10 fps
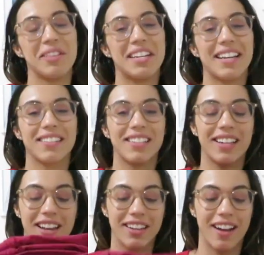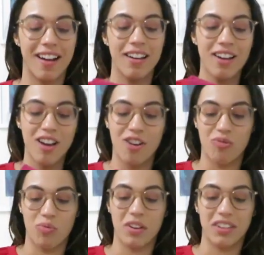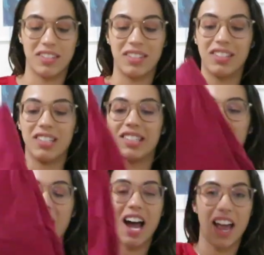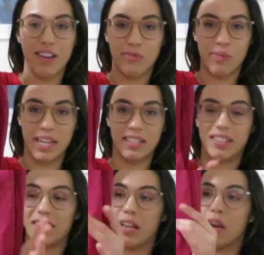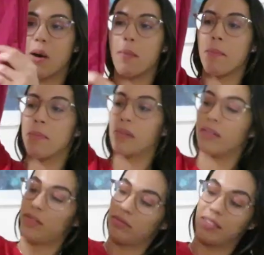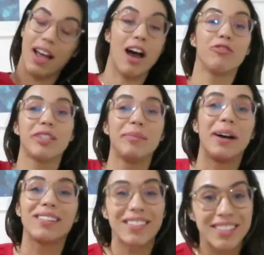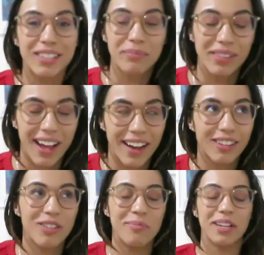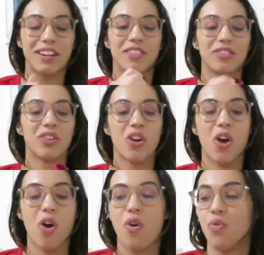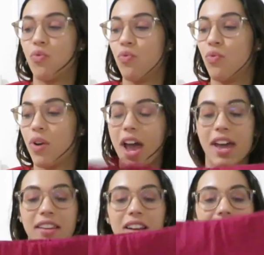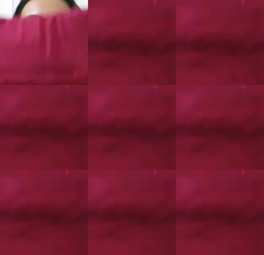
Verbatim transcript: the next thing I got was these high-waisted, I was about to say black, oh my gosh, red